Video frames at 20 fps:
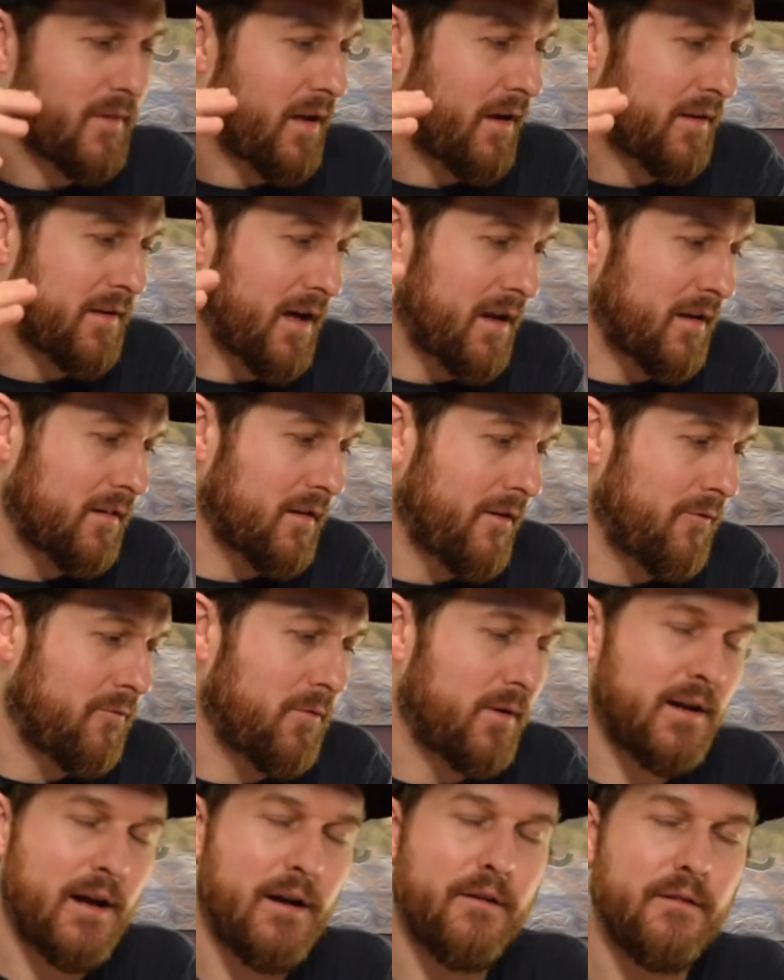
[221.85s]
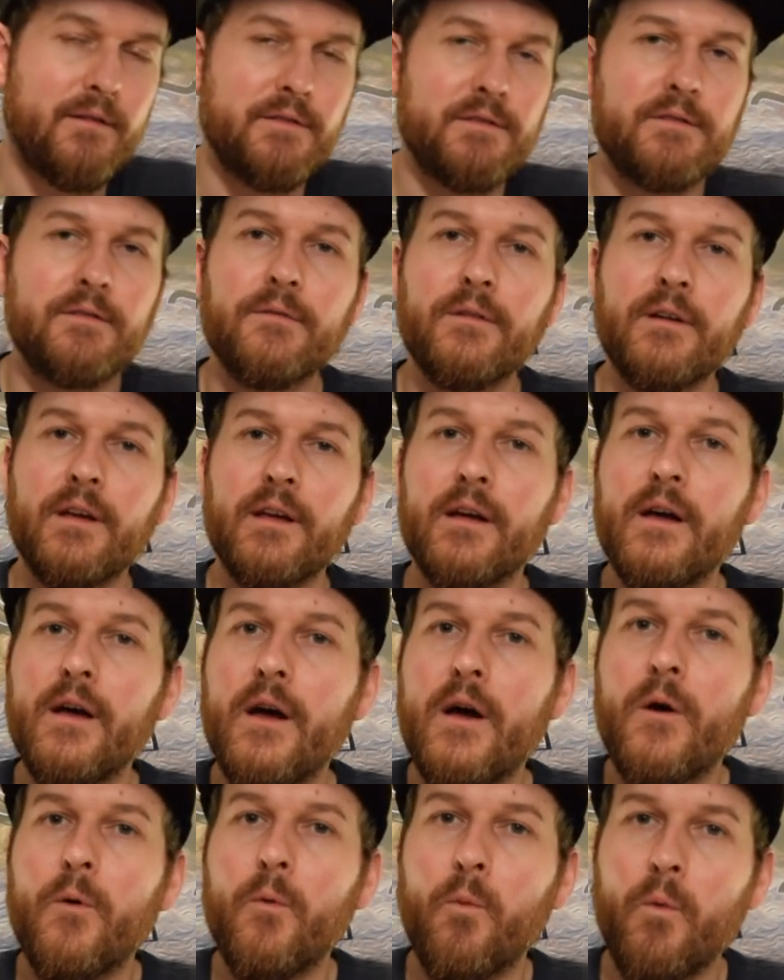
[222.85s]
Again, love what Arran is doing
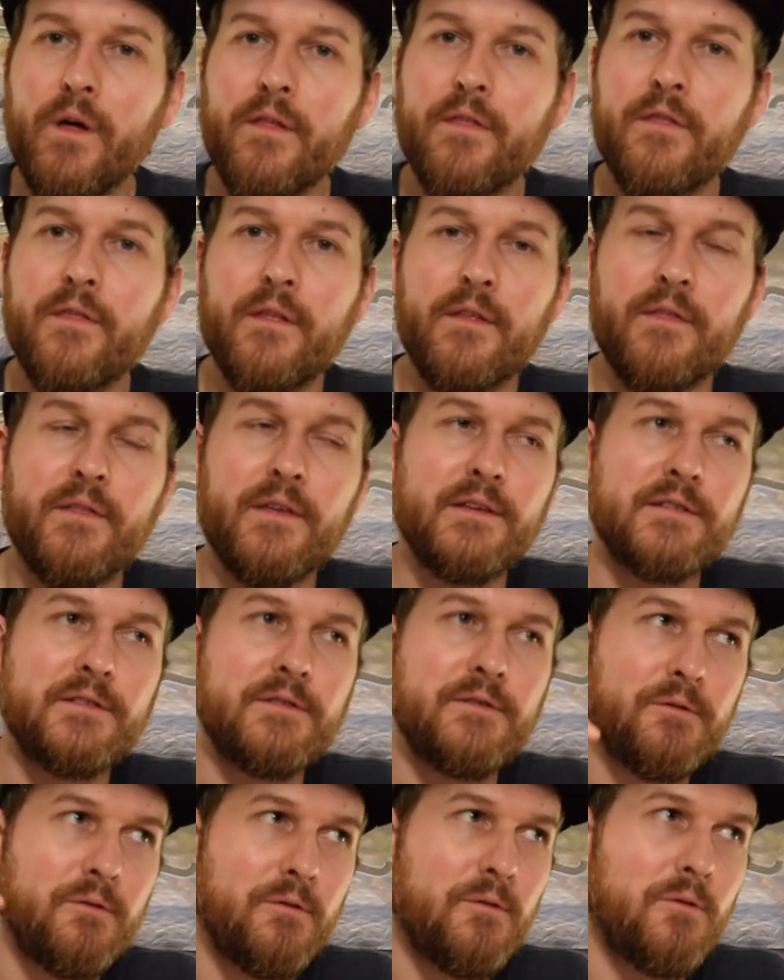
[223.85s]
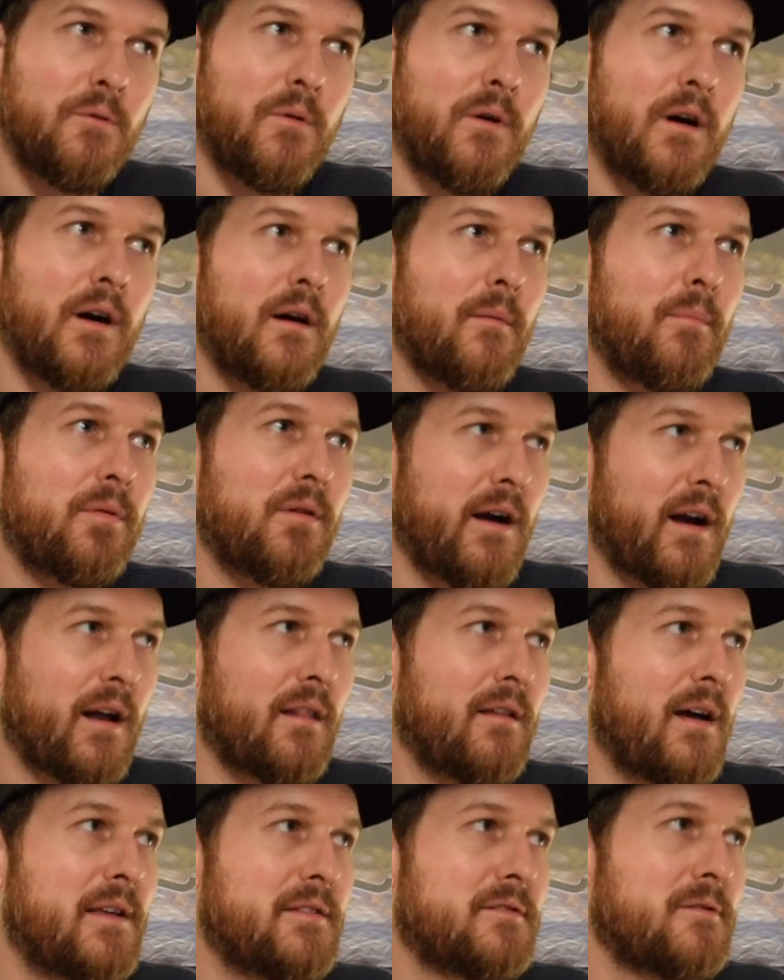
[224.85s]
with these new
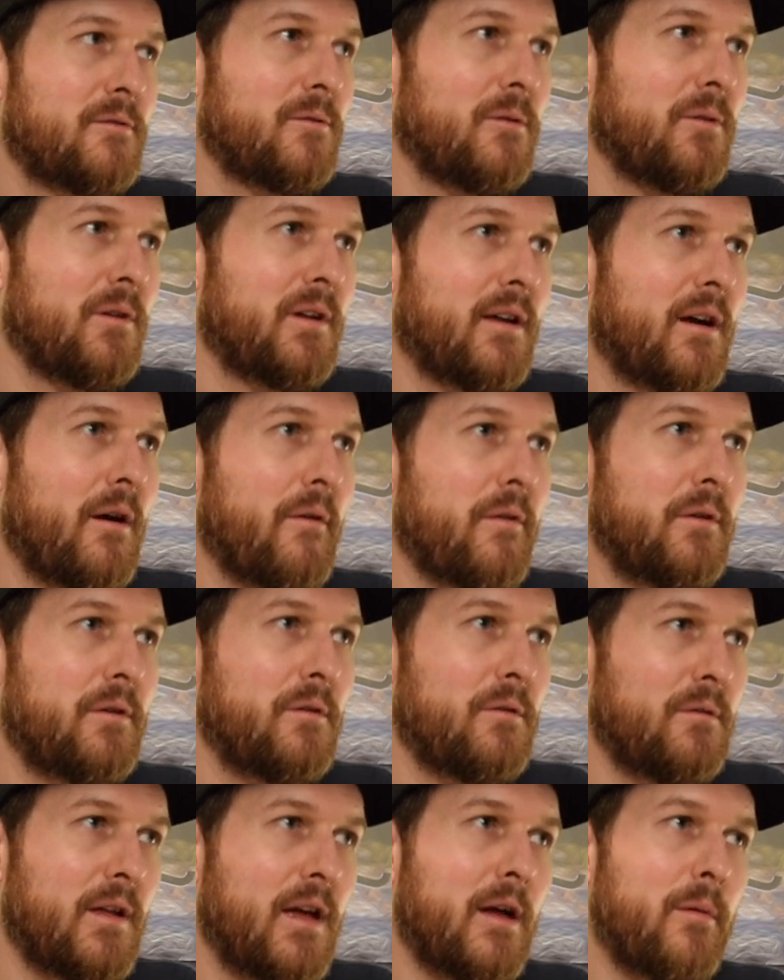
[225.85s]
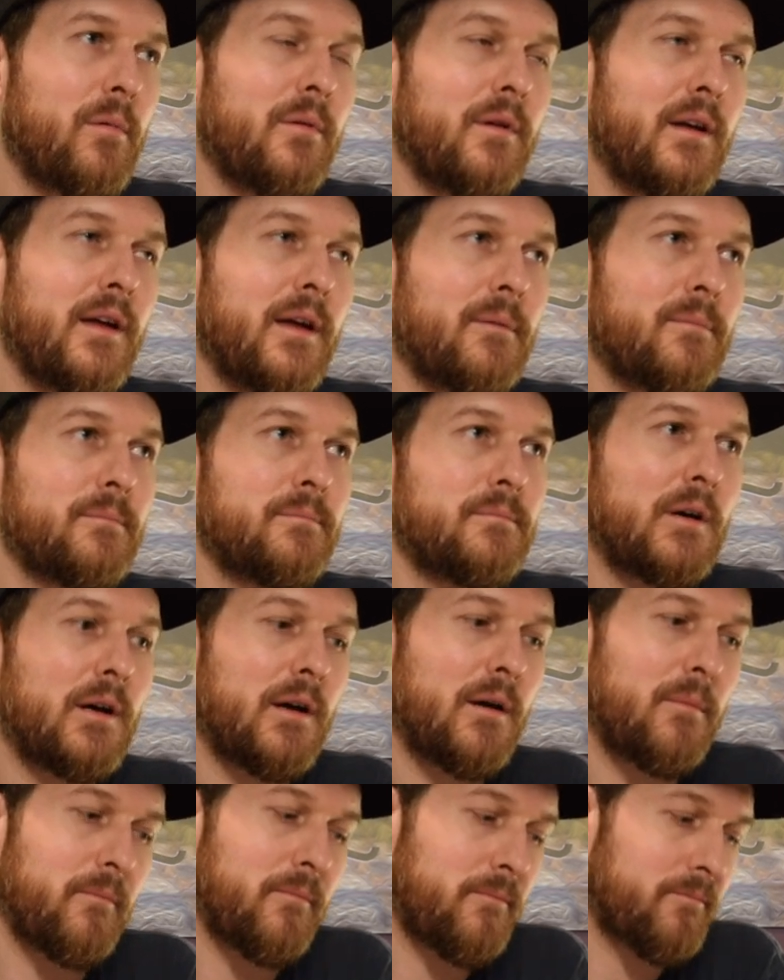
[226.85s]
product lines they're rolling out, the new labeling.
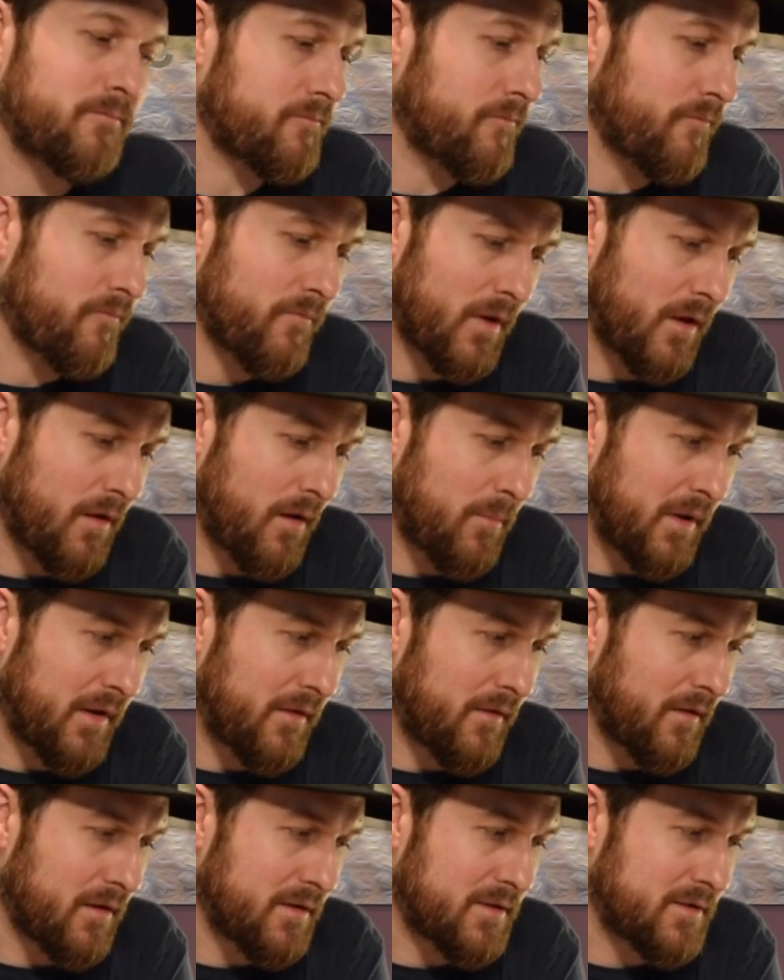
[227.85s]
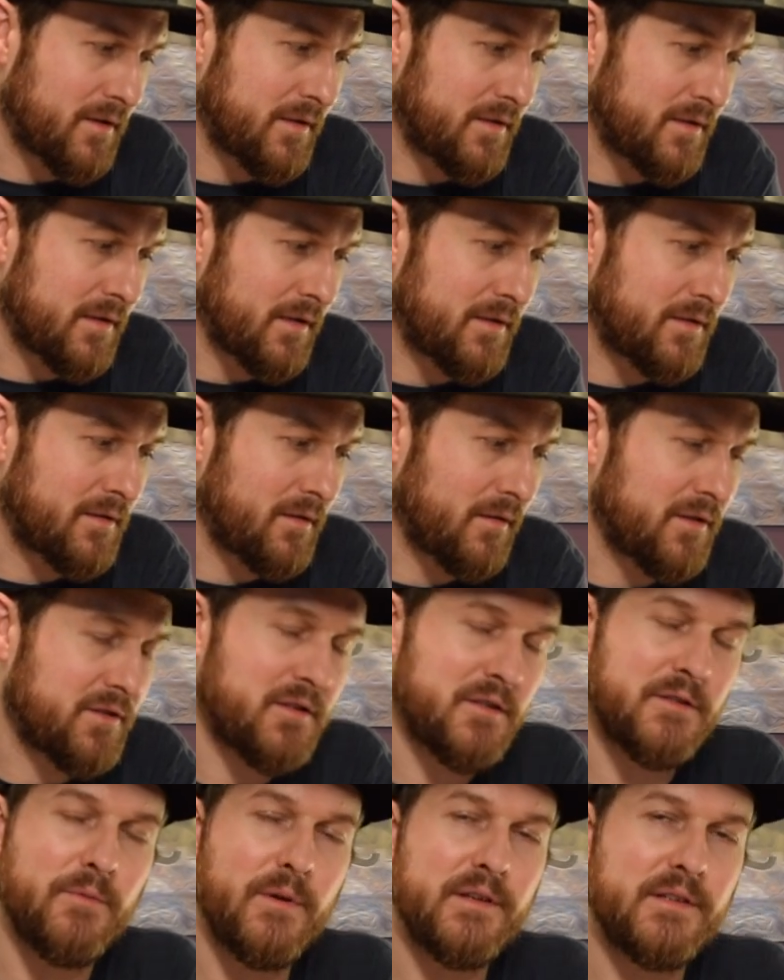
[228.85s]
It's
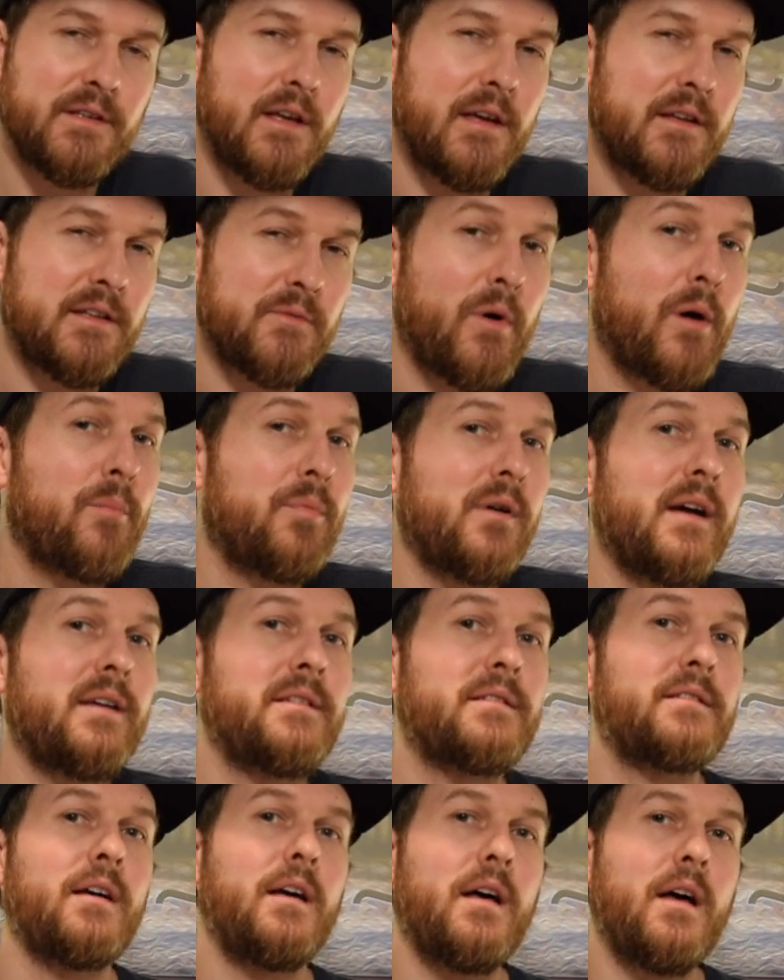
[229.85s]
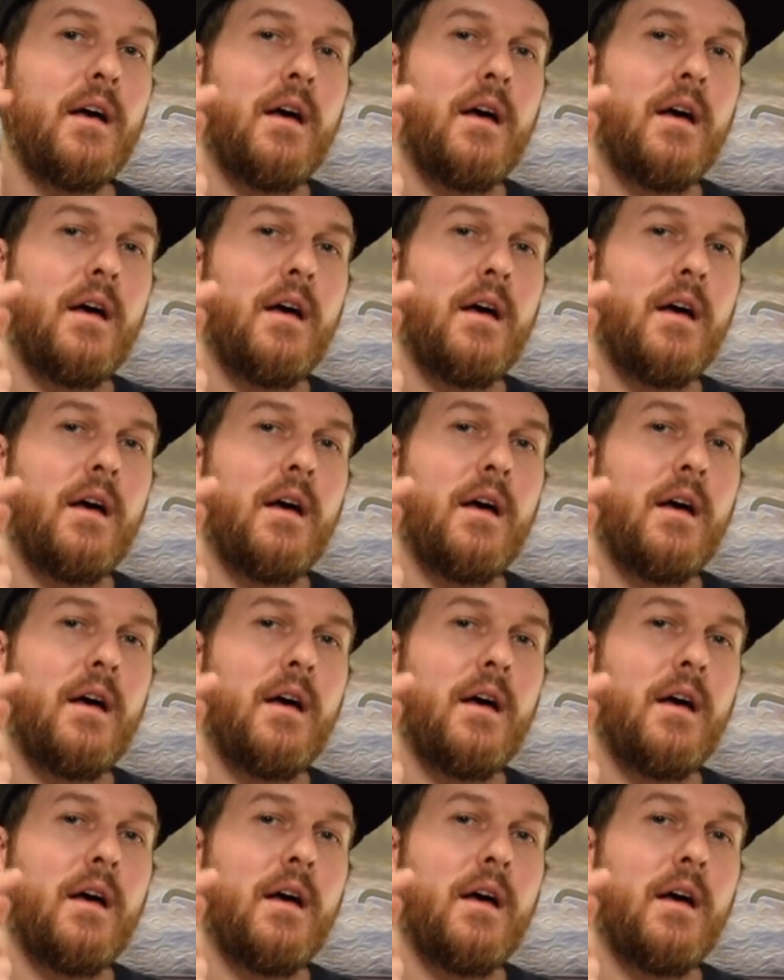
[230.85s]
delicious whiskey and it's well-priced.